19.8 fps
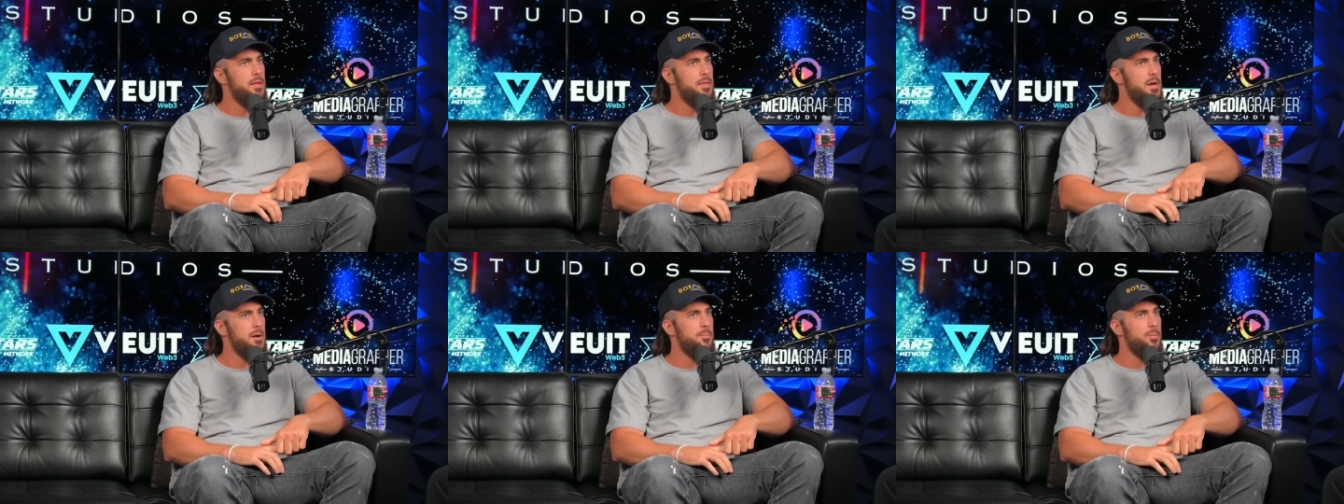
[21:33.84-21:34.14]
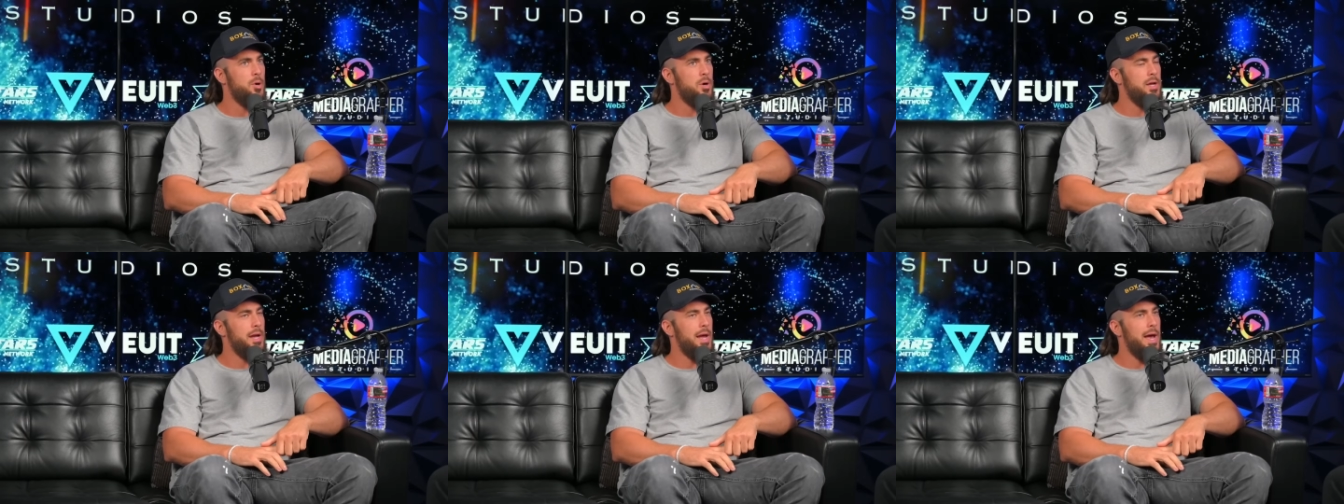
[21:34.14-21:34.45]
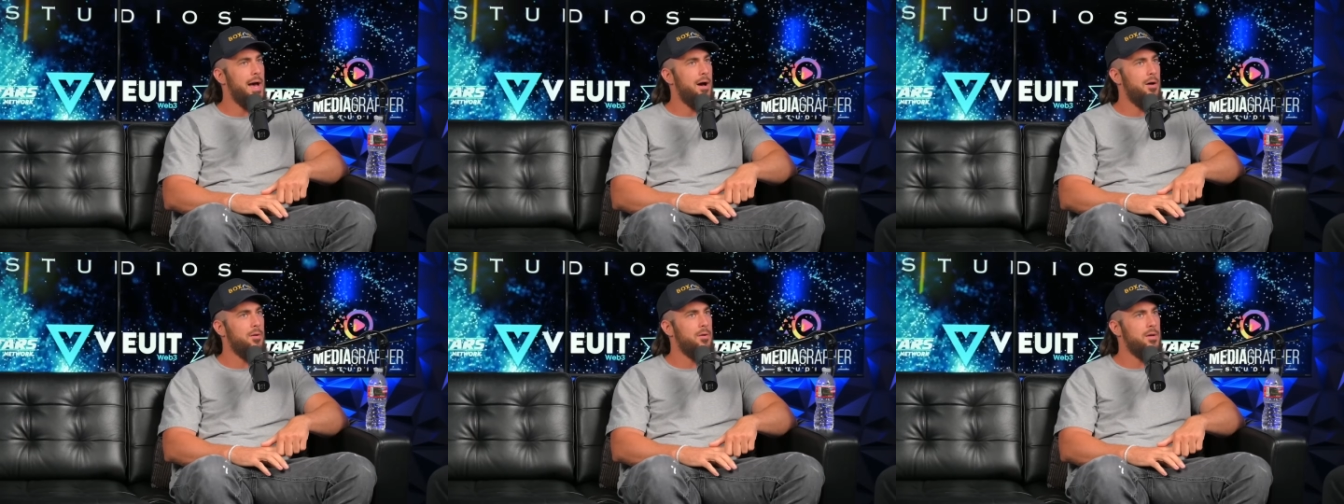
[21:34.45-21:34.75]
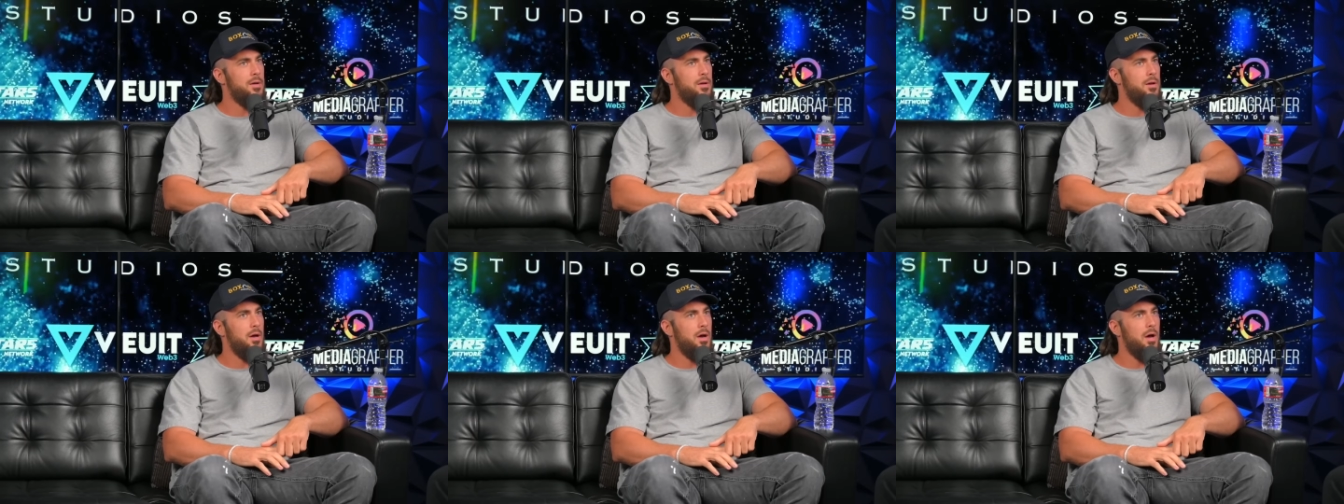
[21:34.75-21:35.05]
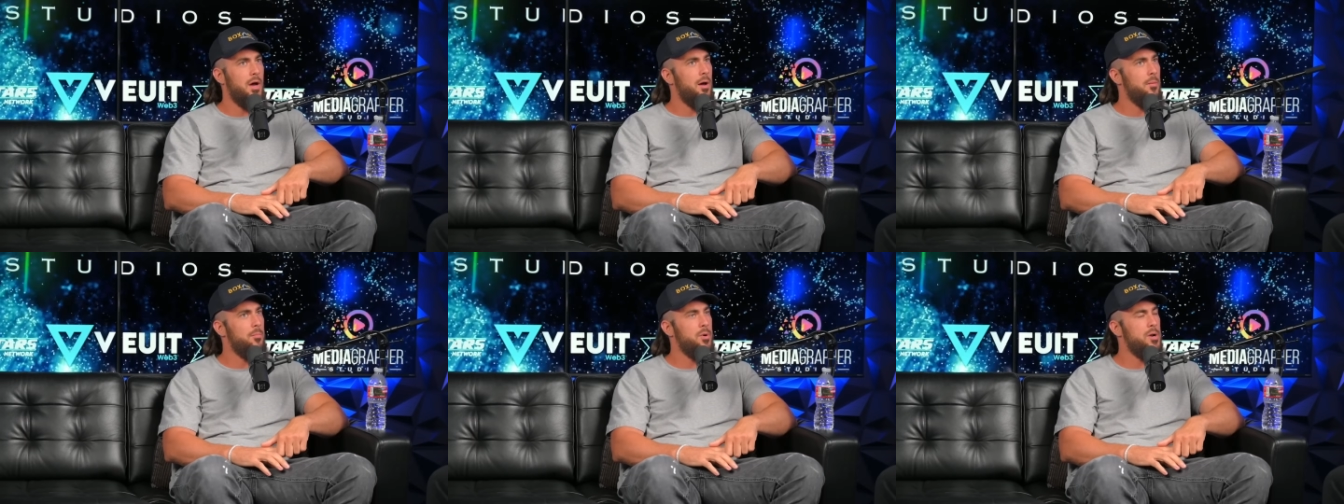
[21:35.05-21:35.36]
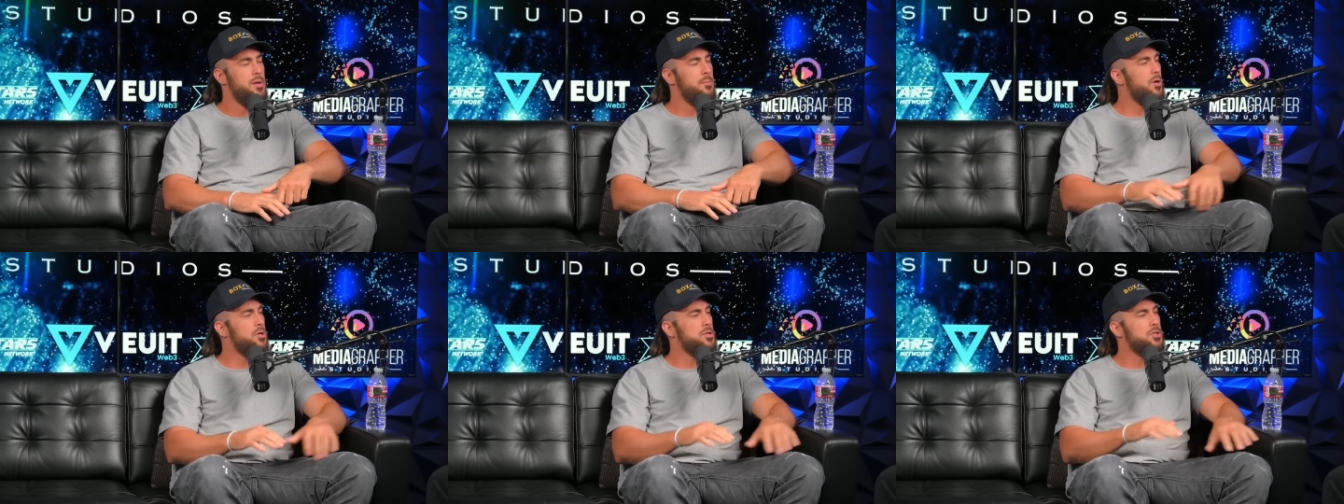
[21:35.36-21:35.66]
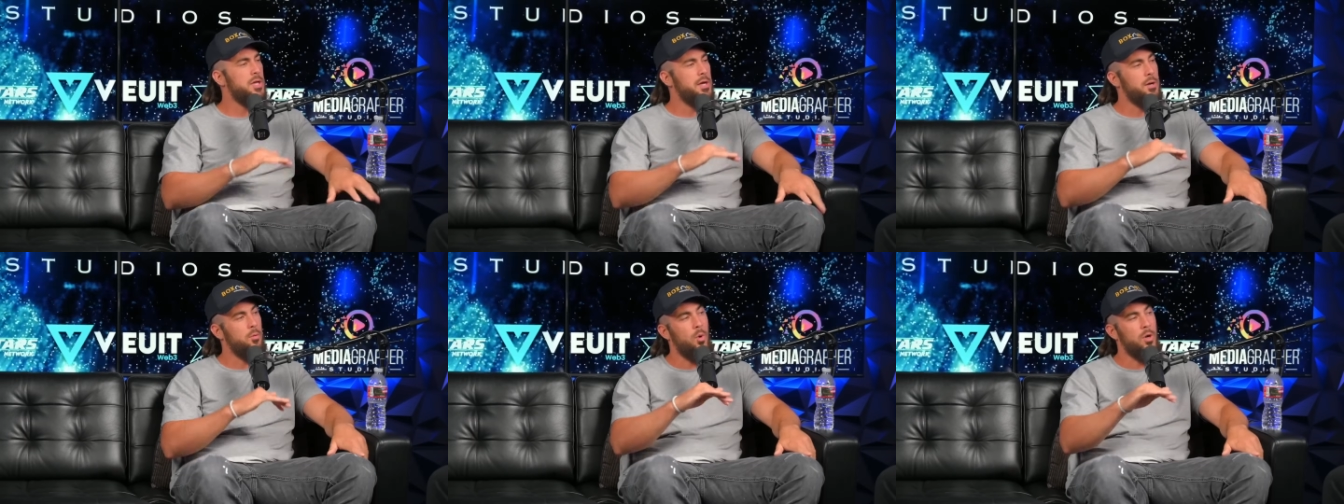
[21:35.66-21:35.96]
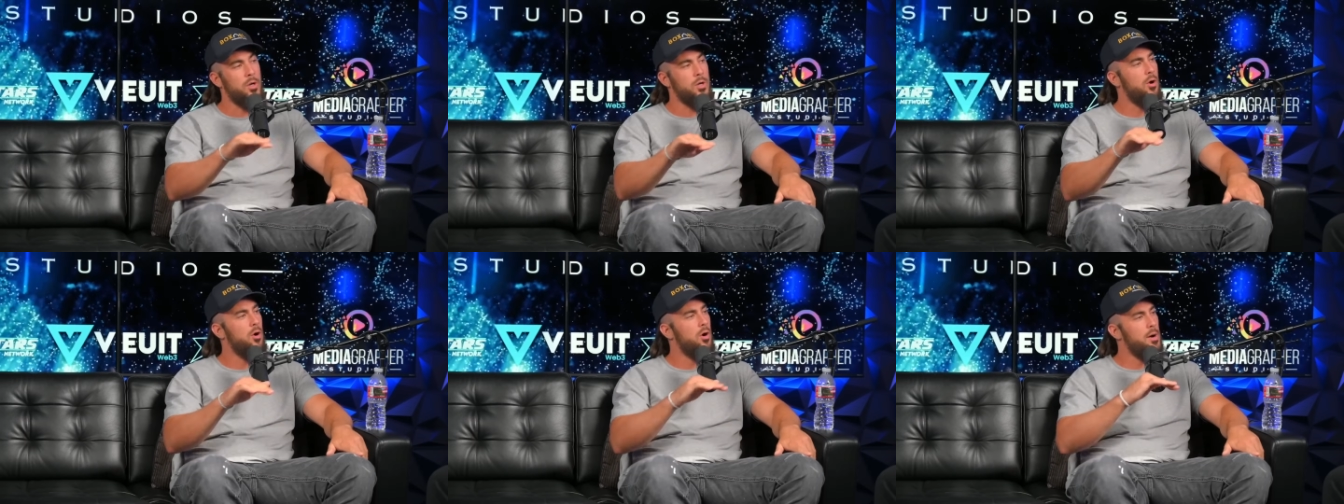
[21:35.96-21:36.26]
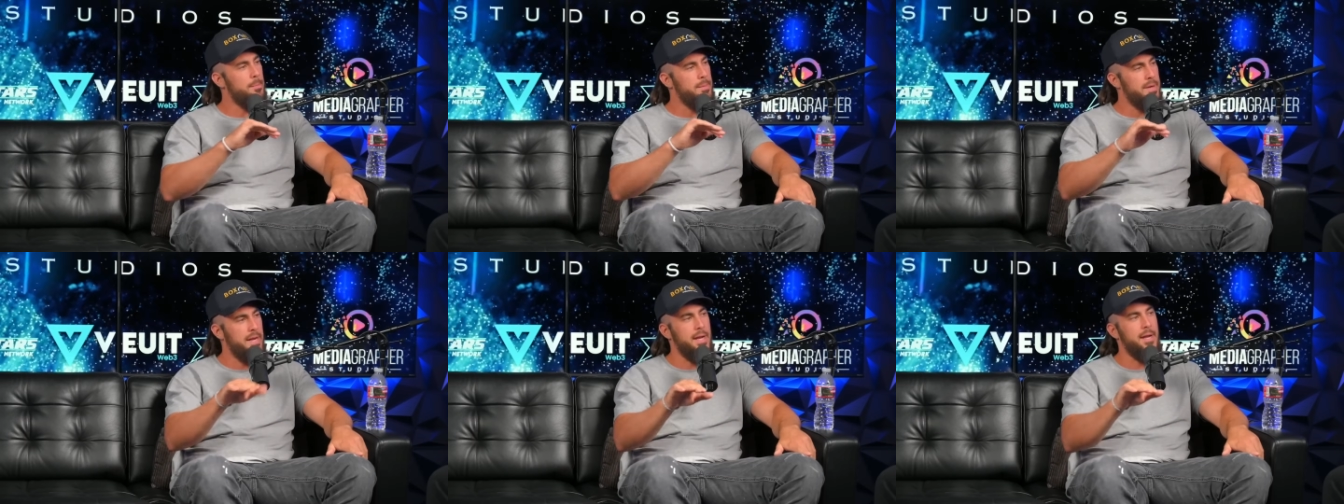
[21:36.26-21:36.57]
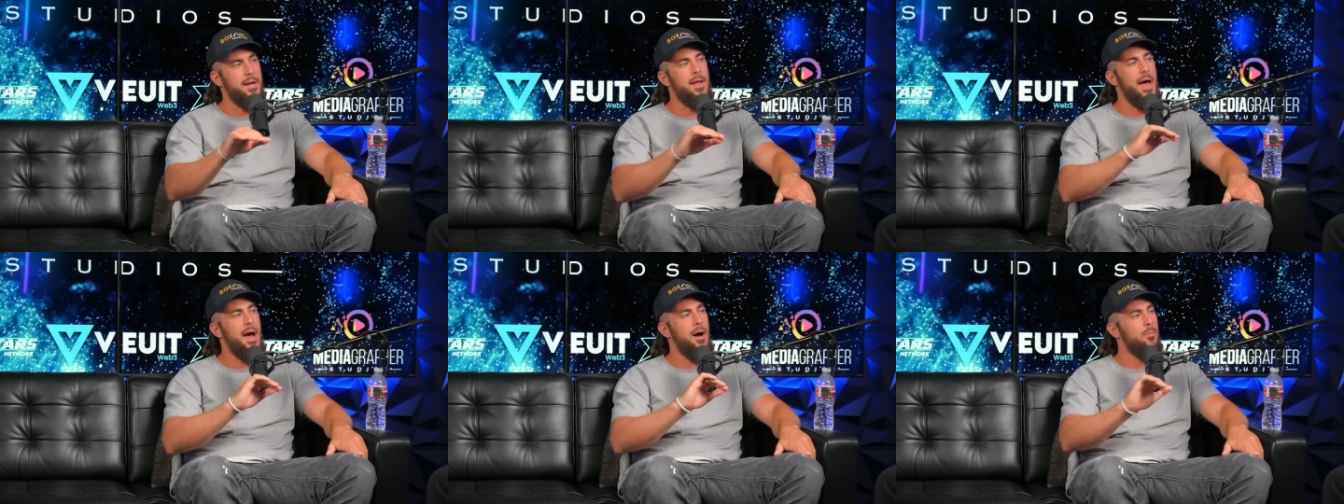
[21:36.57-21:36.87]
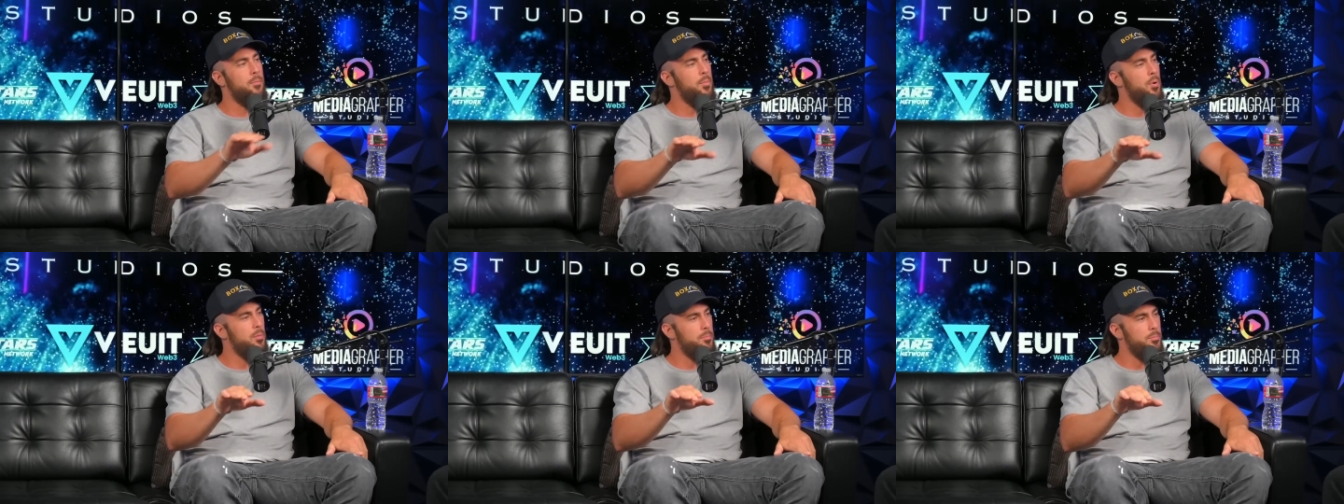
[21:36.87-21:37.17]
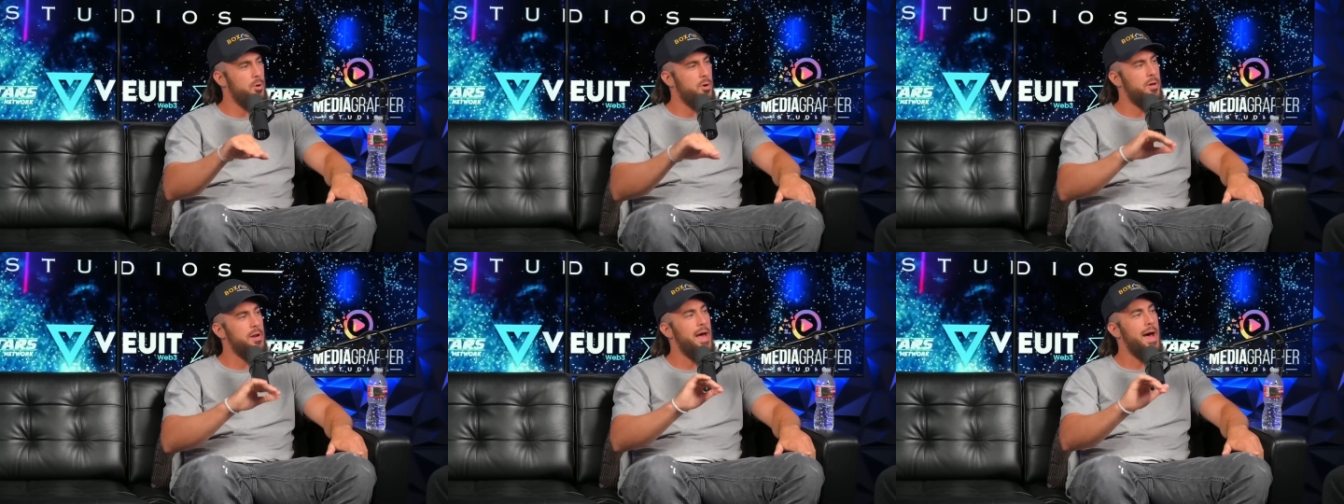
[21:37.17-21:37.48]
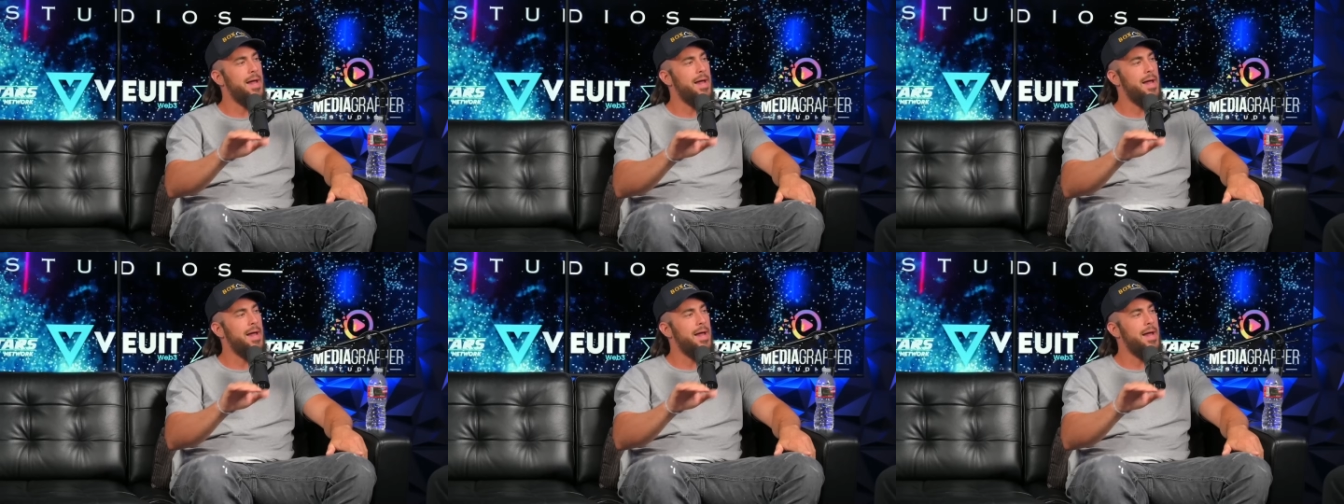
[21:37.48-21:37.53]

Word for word: they're putting out uh, pretty much like one car a minute output